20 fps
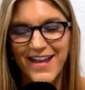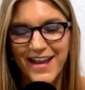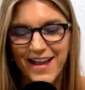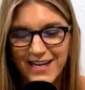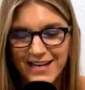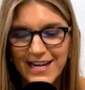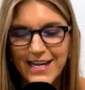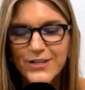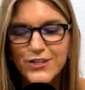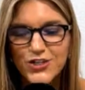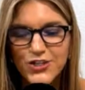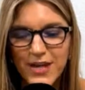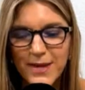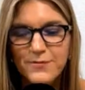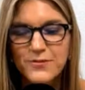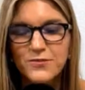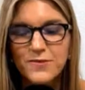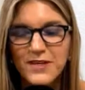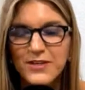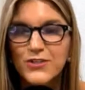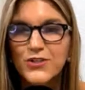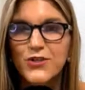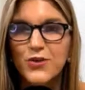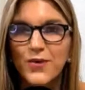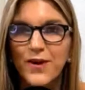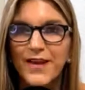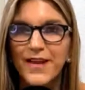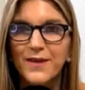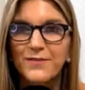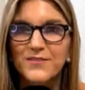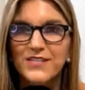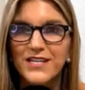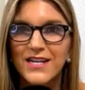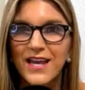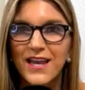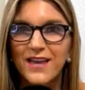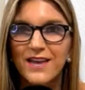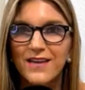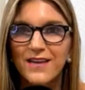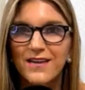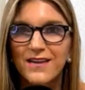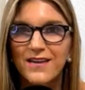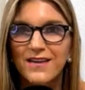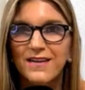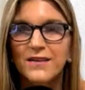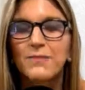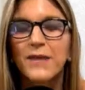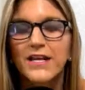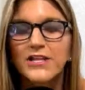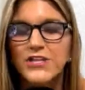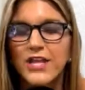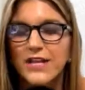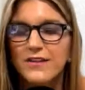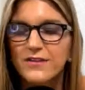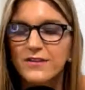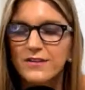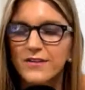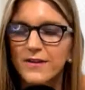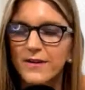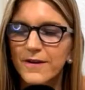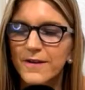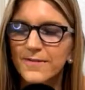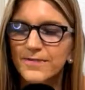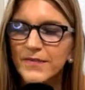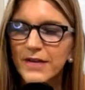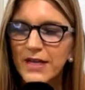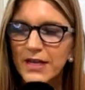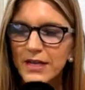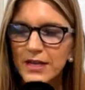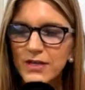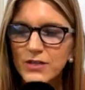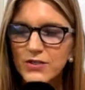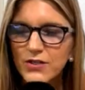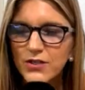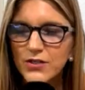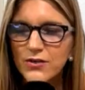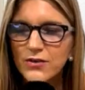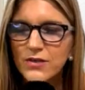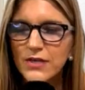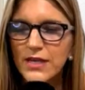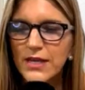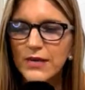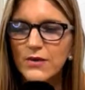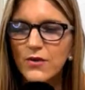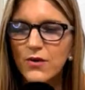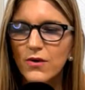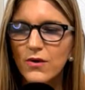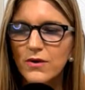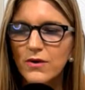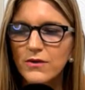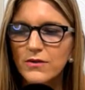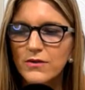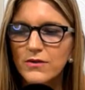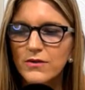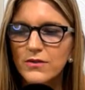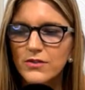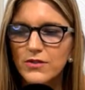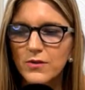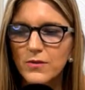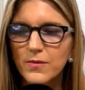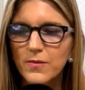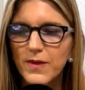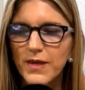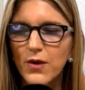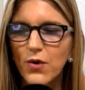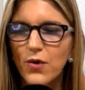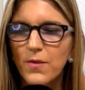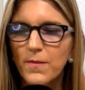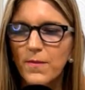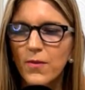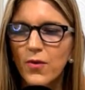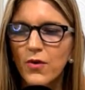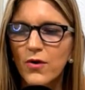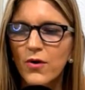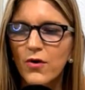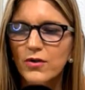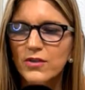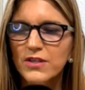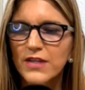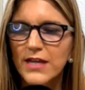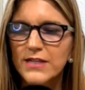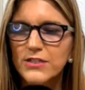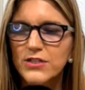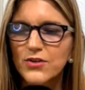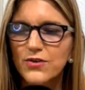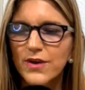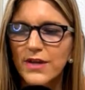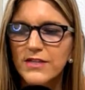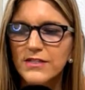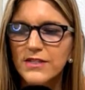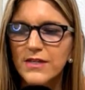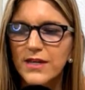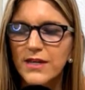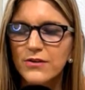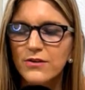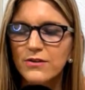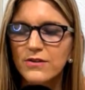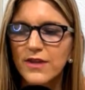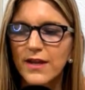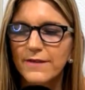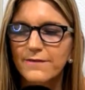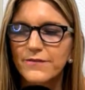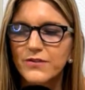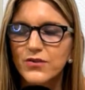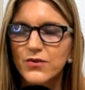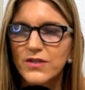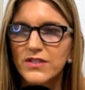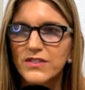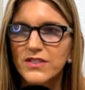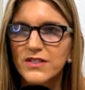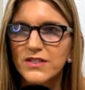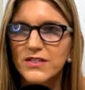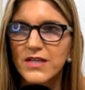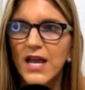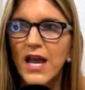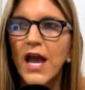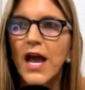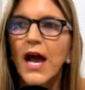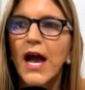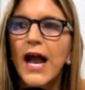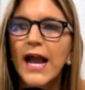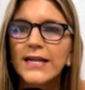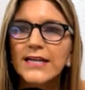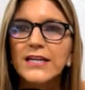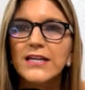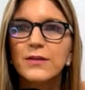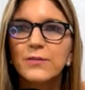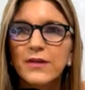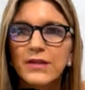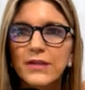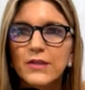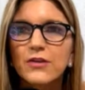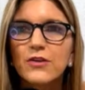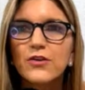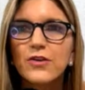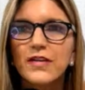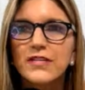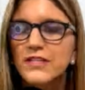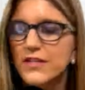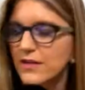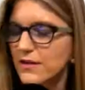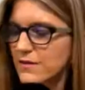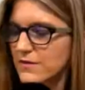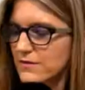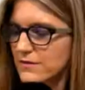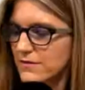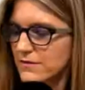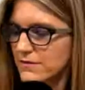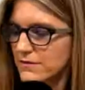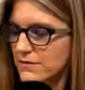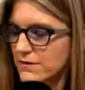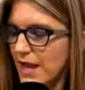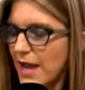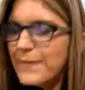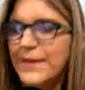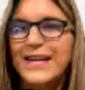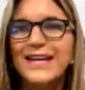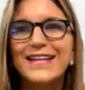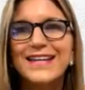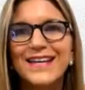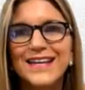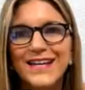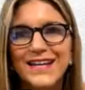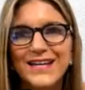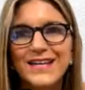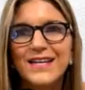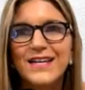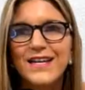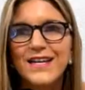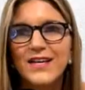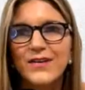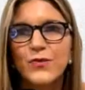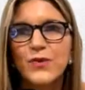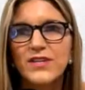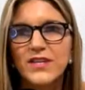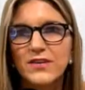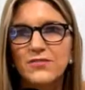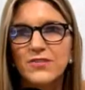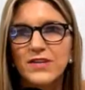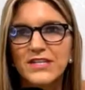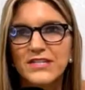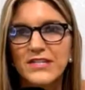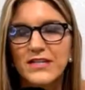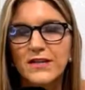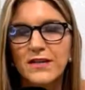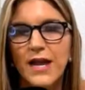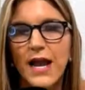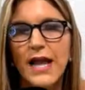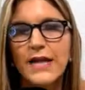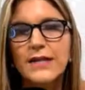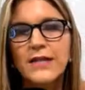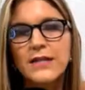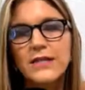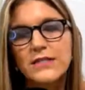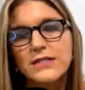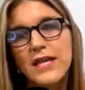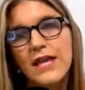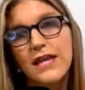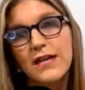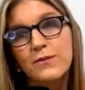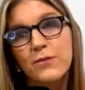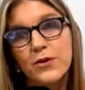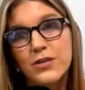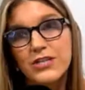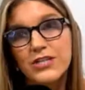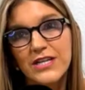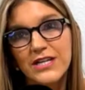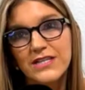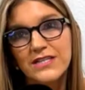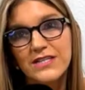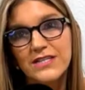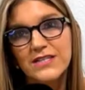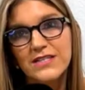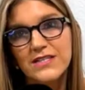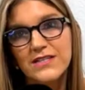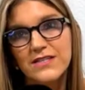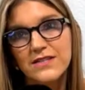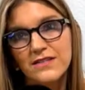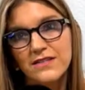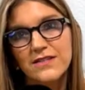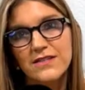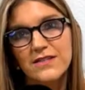It has shaped me into who I am today, my childhood. Do you need to be more or less crazy in your life choices? I need to be a little crazier. I mean, within reason. I need to take more chances.